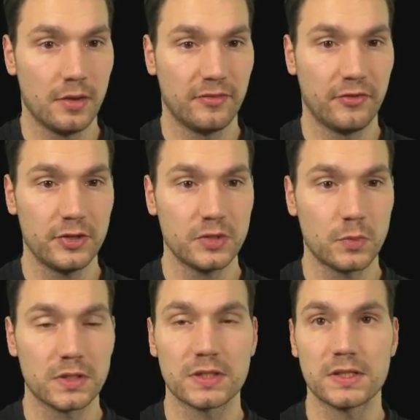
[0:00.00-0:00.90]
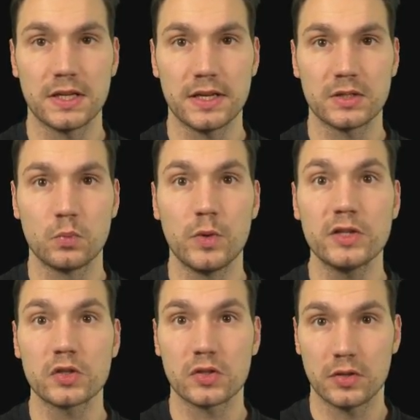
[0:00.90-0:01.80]
First one says
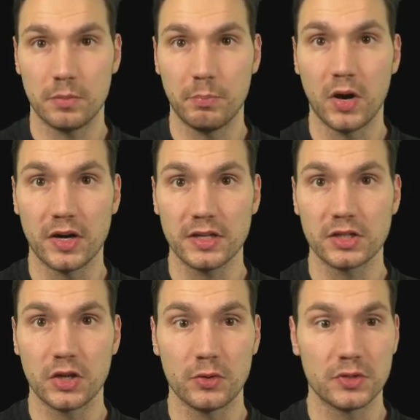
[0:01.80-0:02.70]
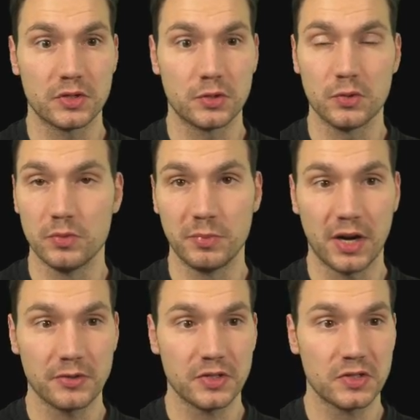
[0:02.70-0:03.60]
which part goes to
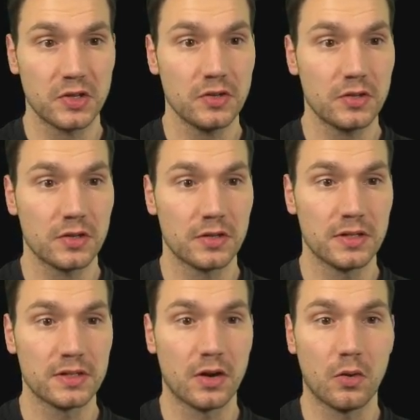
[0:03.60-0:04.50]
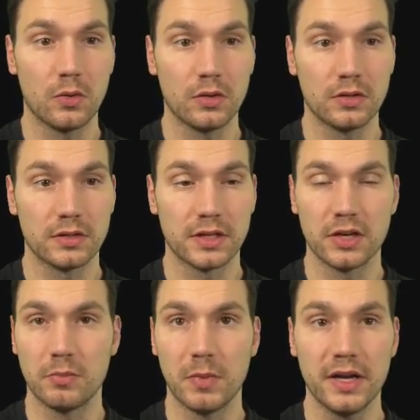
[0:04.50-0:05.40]
Browsersync. These are all
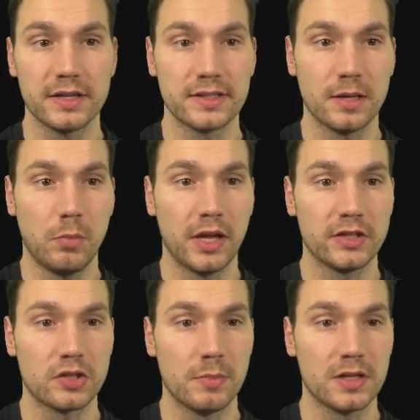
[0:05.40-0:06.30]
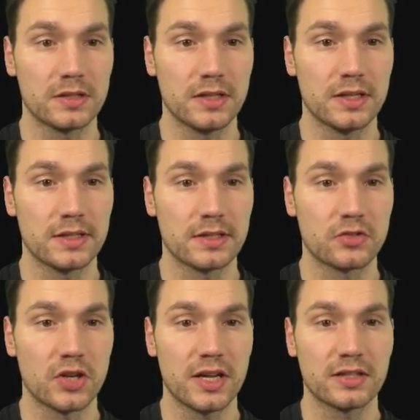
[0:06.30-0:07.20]
here in my example, HTML,
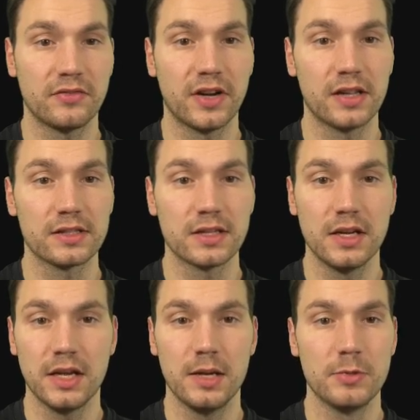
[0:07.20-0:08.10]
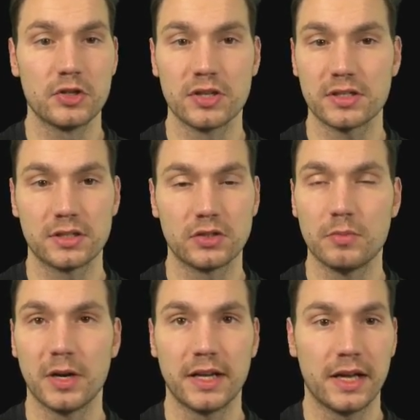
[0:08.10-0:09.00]
CSS, JS files, images, and
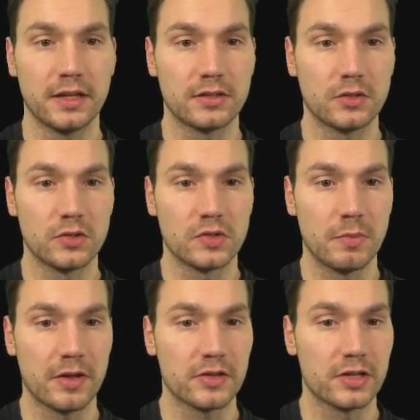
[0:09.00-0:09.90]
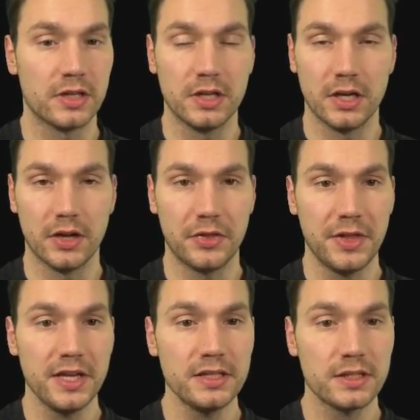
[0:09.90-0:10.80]
you might add it to some other
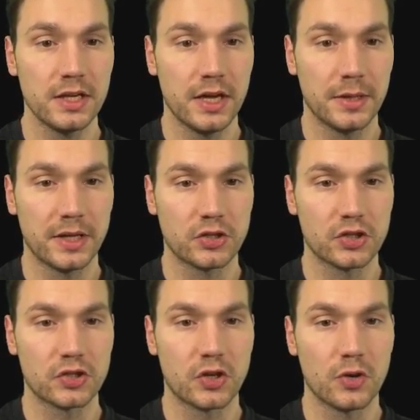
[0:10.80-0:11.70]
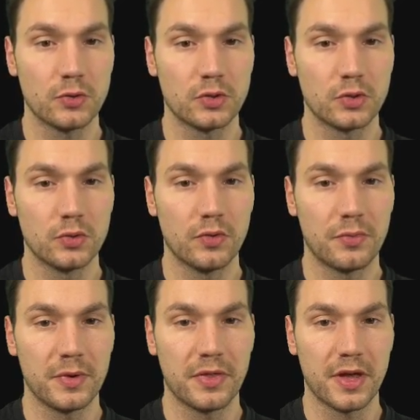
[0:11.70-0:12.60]
things that just go to
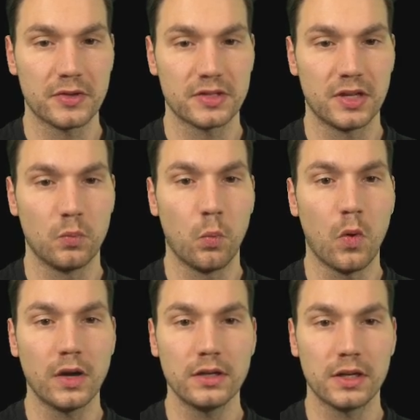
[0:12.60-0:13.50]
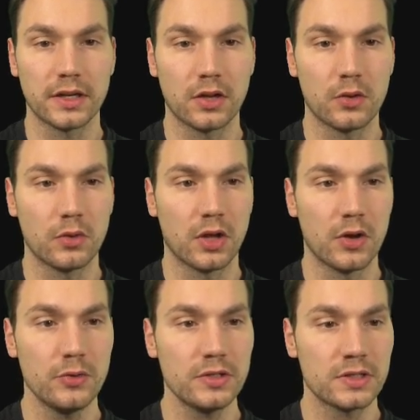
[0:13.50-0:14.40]
3001, like
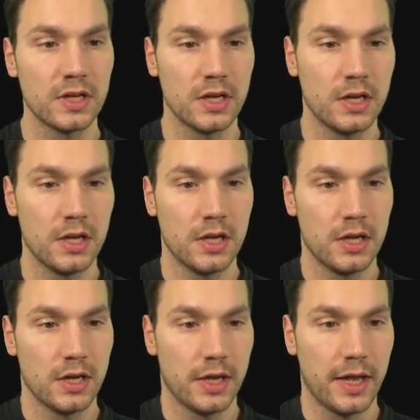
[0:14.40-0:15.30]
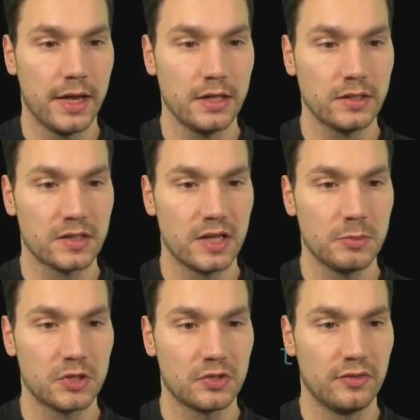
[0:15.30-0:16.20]
localhost. And the
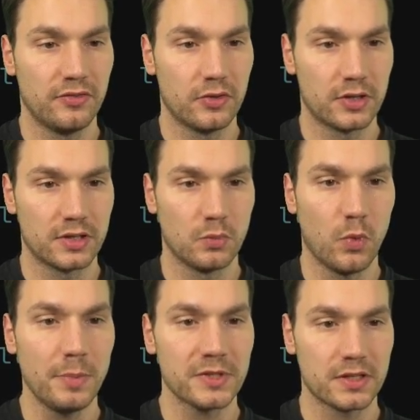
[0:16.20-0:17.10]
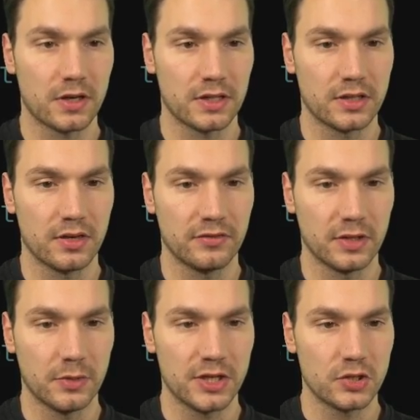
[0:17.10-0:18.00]
same is true for the WebSocket
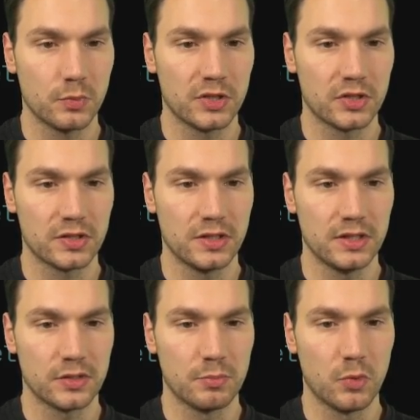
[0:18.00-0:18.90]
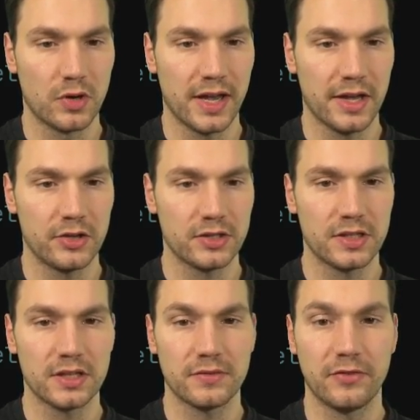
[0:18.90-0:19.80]
configuration. We just need some more headers
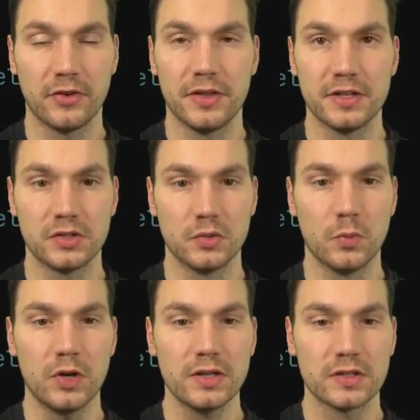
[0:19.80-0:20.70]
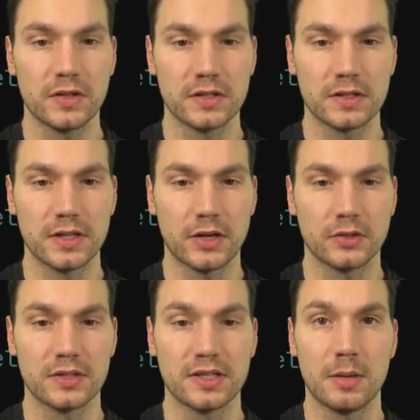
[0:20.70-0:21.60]
here for this to work. So this is how
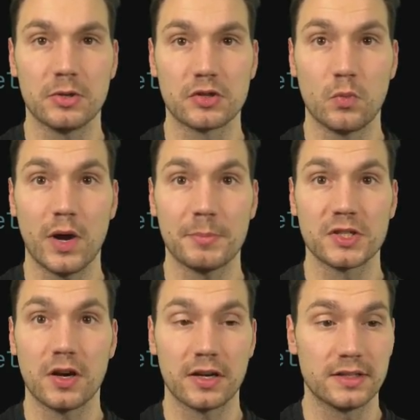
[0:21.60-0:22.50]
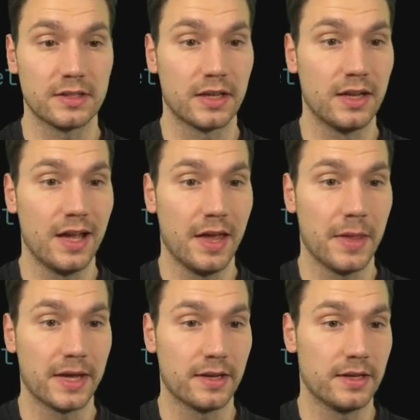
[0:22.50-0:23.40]
to establish WebSockets.
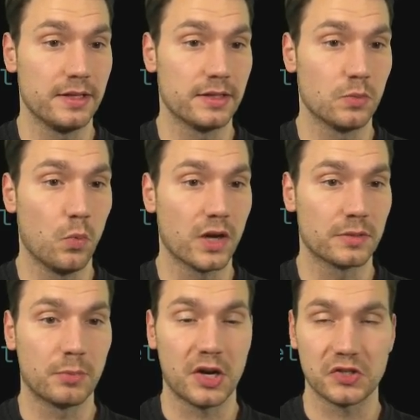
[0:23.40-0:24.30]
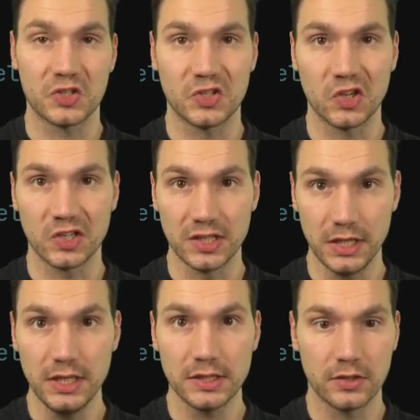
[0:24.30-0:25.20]
That is what Browsersync
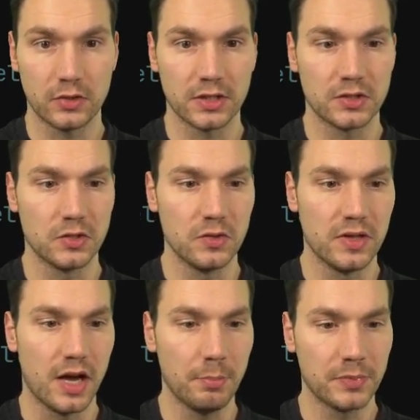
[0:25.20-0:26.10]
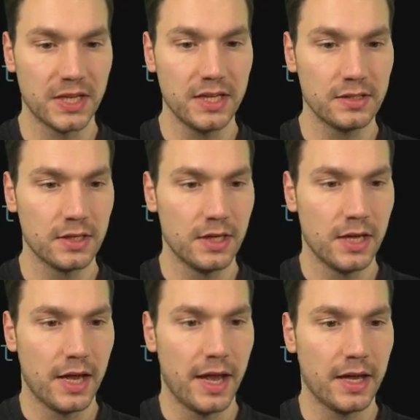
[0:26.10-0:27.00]
needs in order to do the update.
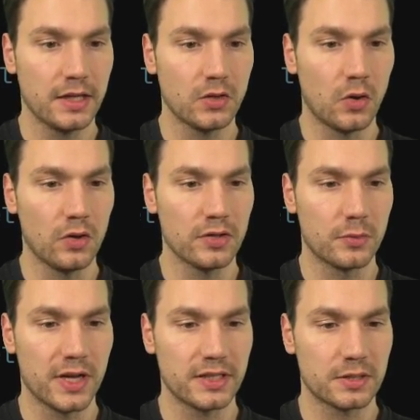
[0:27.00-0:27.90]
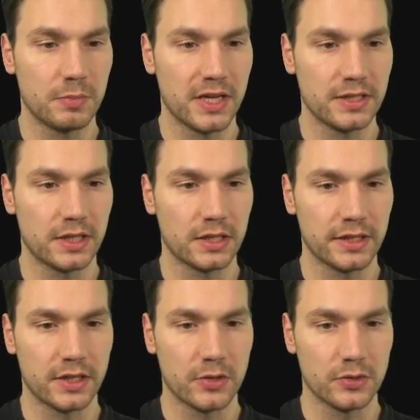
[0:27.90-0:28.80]
And all the rest
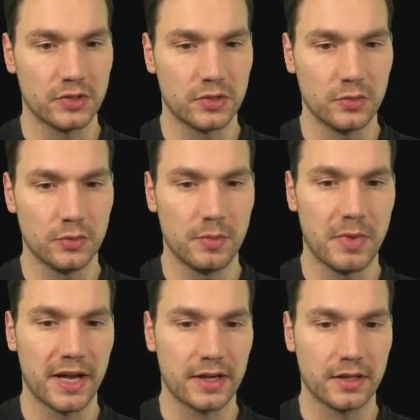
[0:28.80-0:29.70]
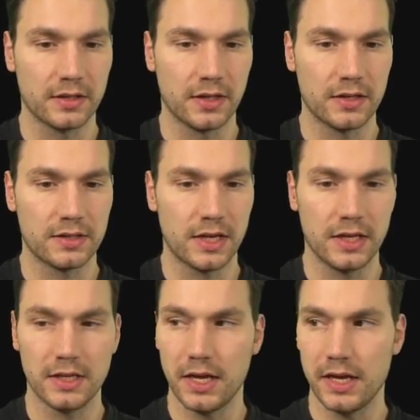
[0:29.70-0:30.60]
basically goes to the backend, that is
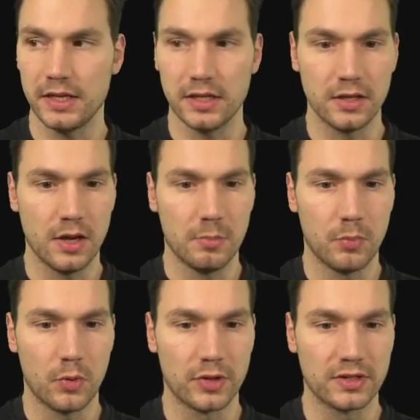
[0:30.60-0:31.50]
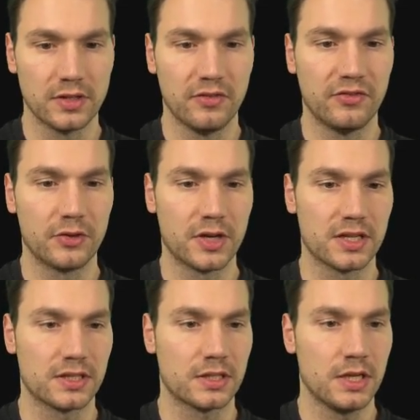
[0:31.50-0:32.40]
8080 port for
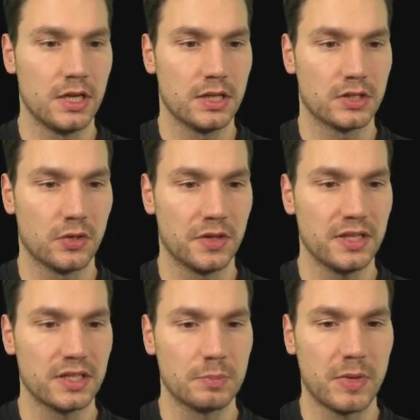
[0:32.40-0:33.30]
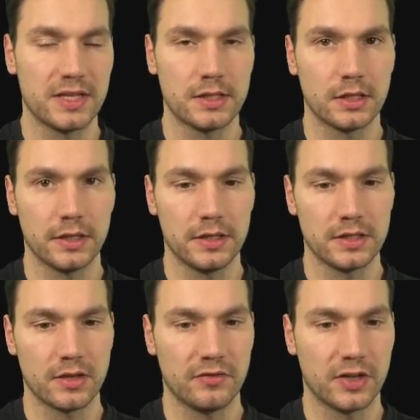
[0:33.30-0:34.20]
us. So this is basically
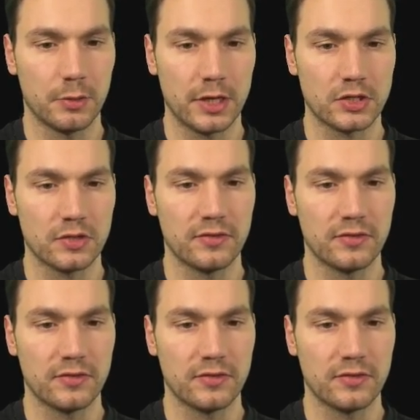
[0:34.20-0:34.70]
this configuration.